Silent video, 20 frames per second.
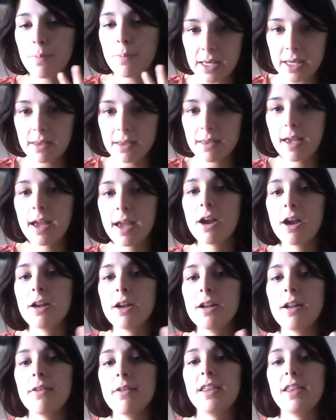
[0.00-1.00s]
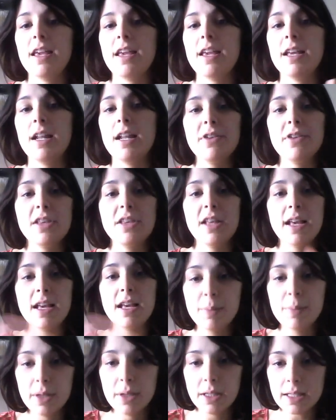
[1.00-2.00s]
be there and everything, get everything
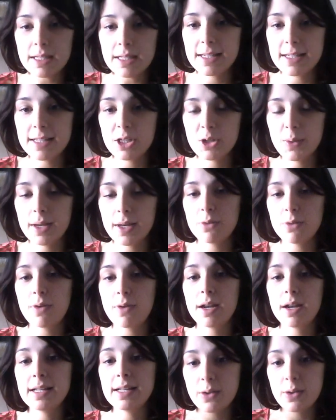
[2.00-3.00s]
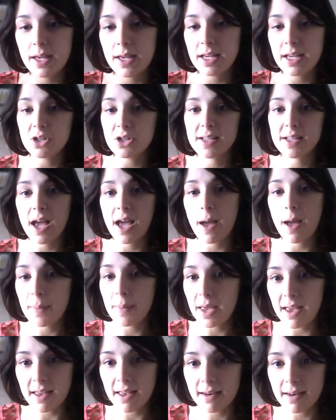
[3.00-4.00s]
completely situated and ready so they can just come
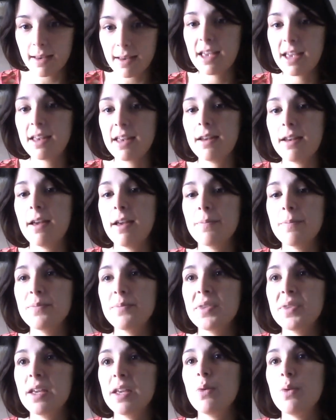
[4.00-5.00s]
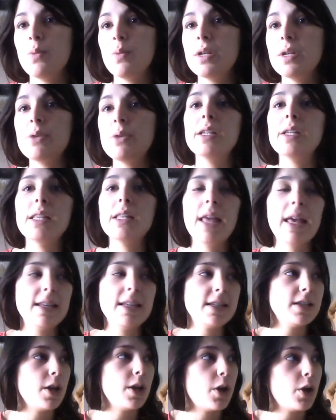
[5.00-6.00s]
in, and we like
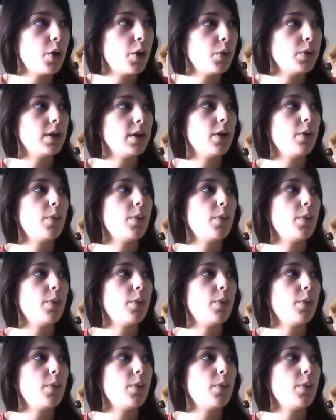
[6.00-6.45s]
to know,